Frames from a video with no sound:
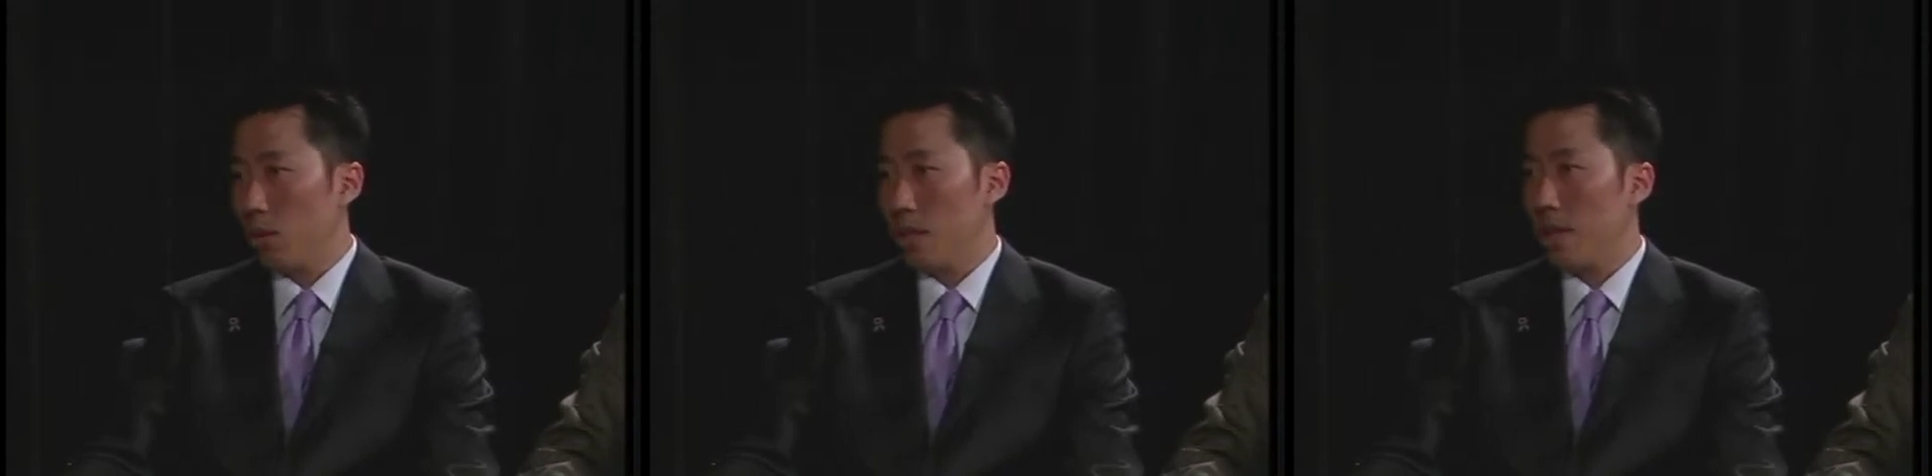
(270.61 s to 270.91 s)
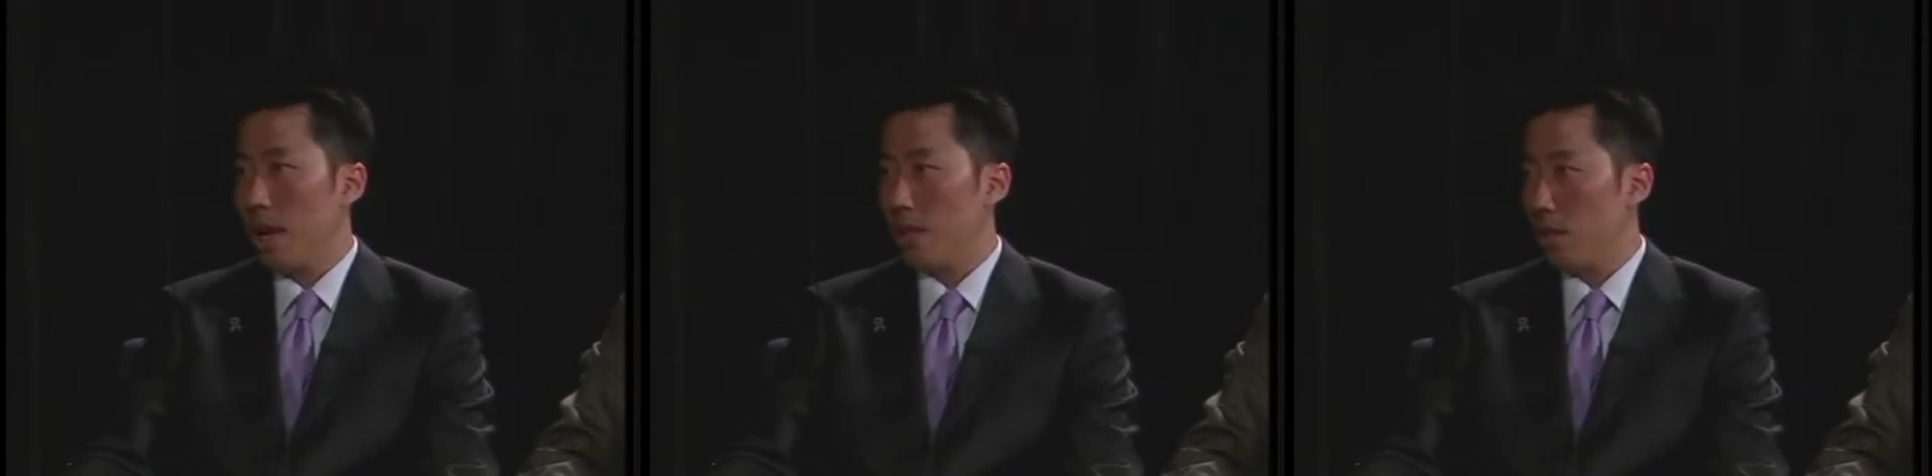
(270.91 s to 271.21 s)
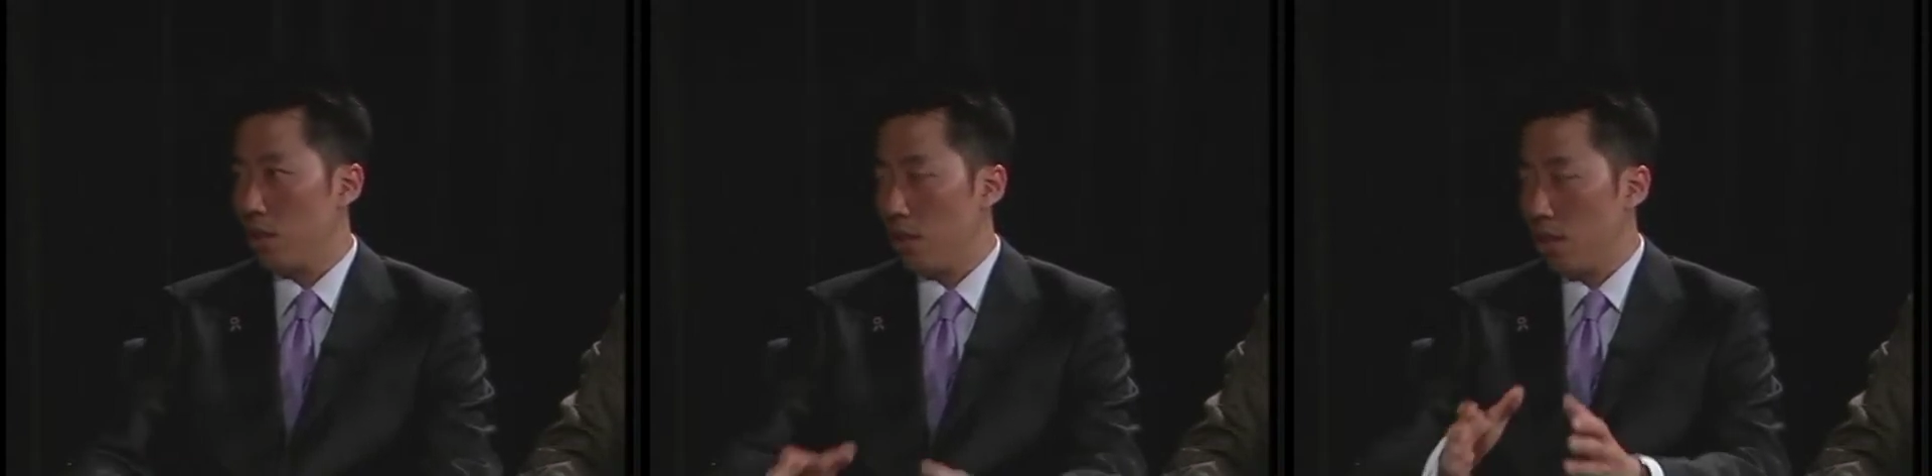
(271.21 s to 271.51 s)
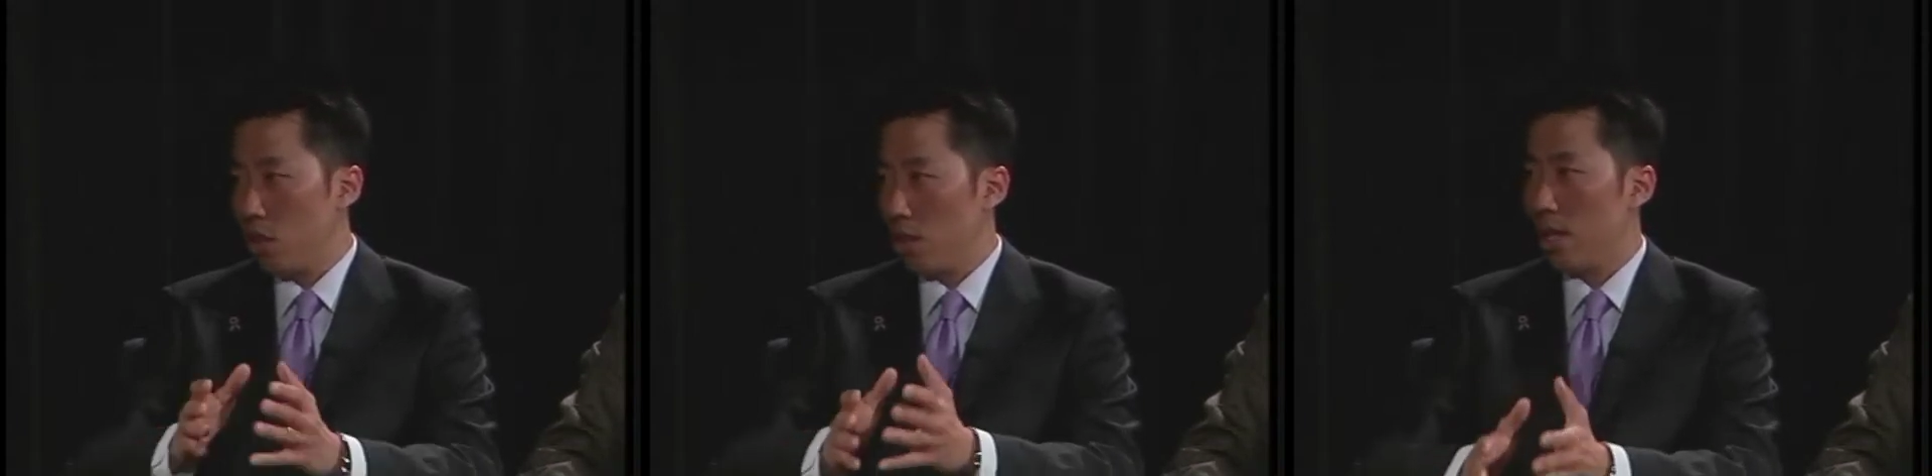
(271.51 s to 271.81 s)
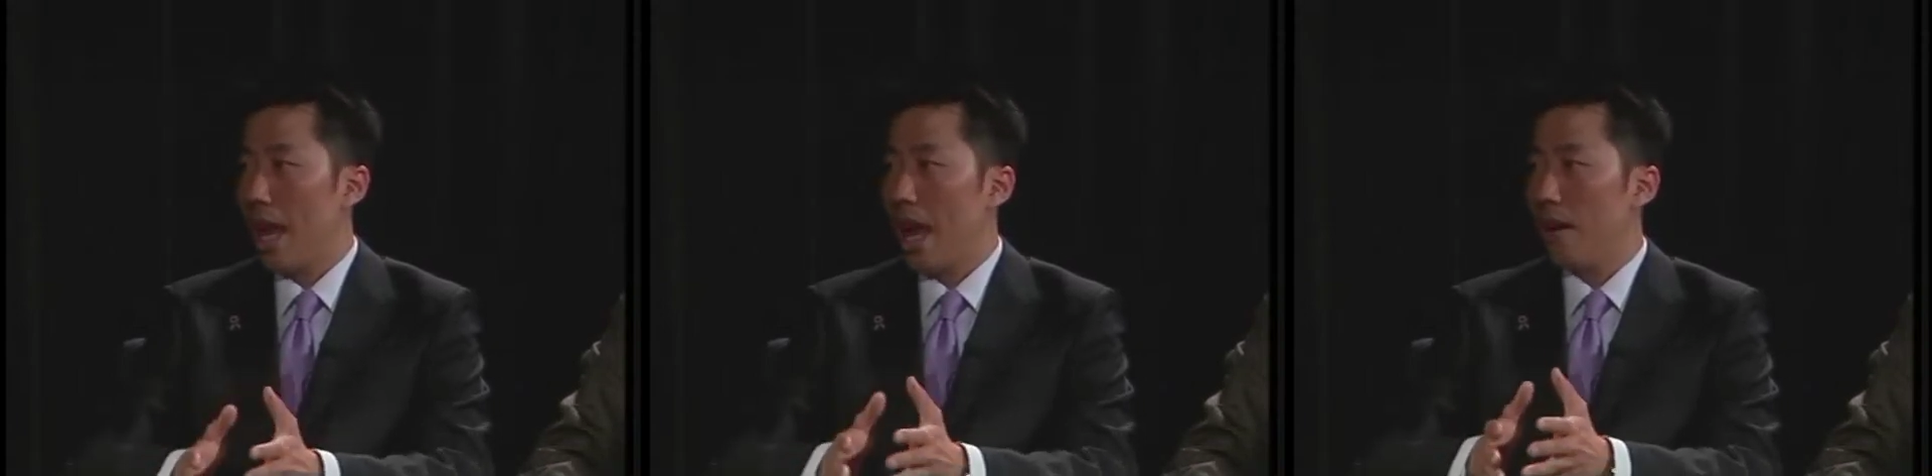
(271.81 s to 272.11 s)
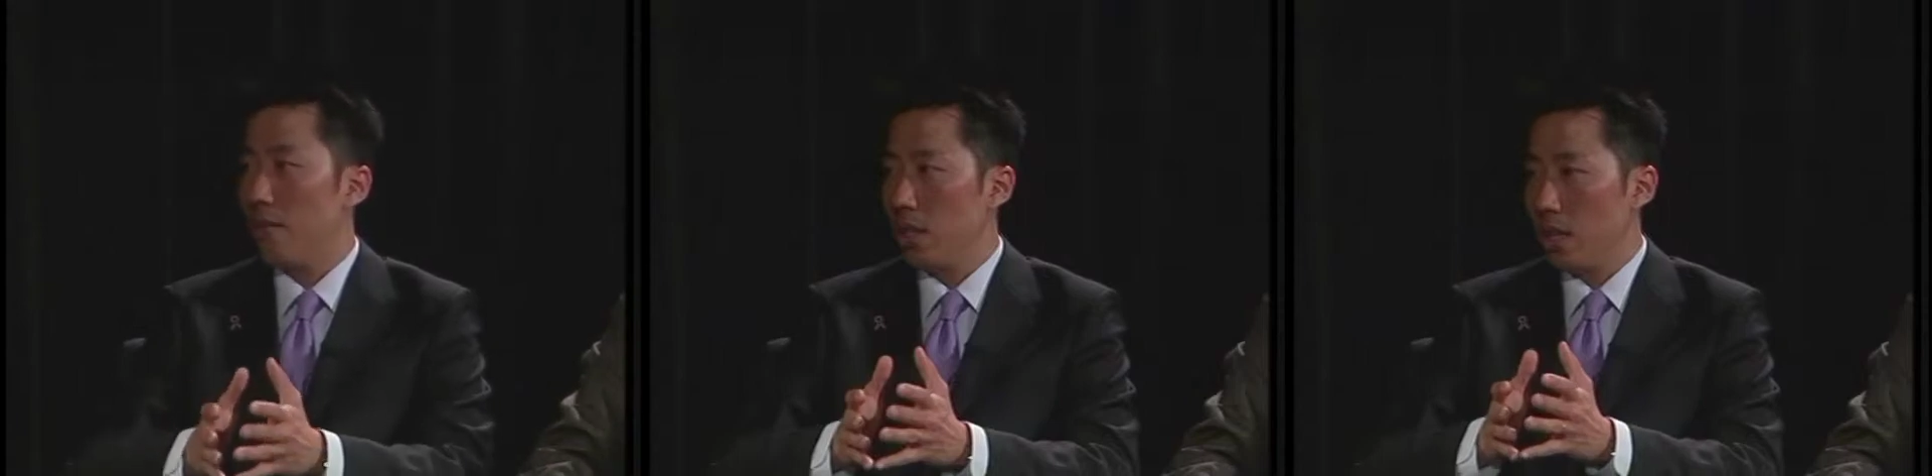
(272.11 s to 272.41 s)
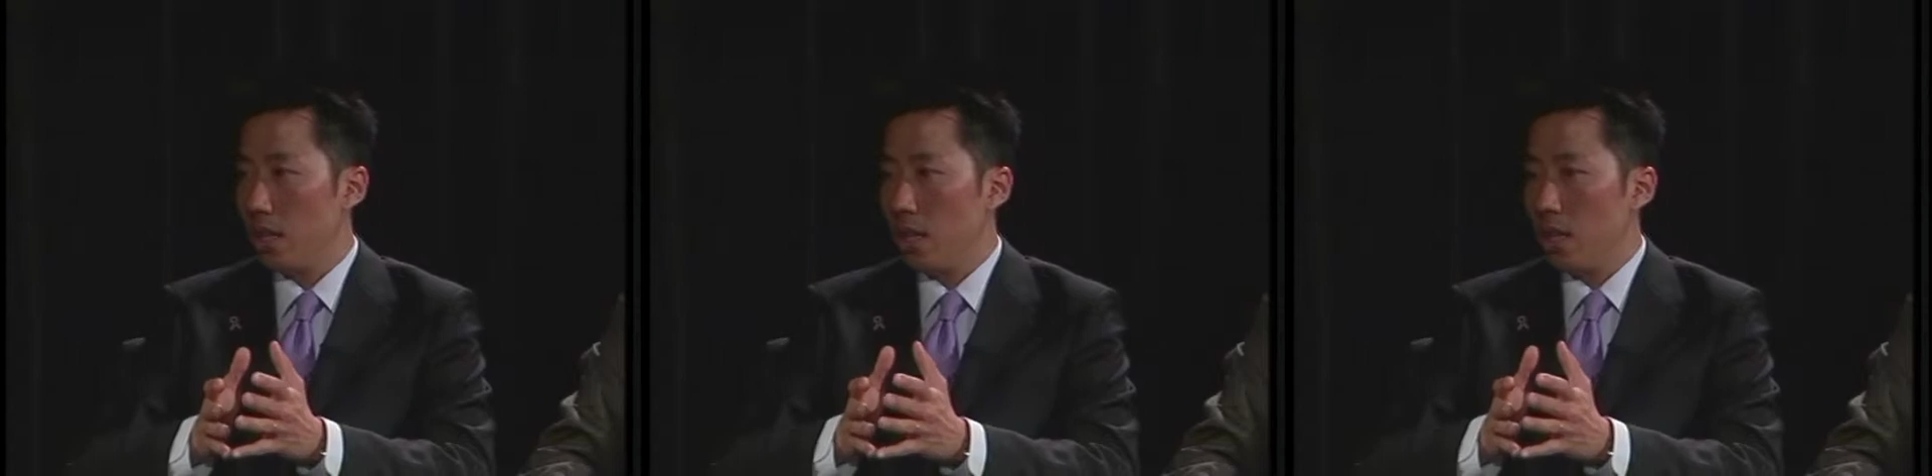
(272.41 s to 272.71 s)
decide to just have the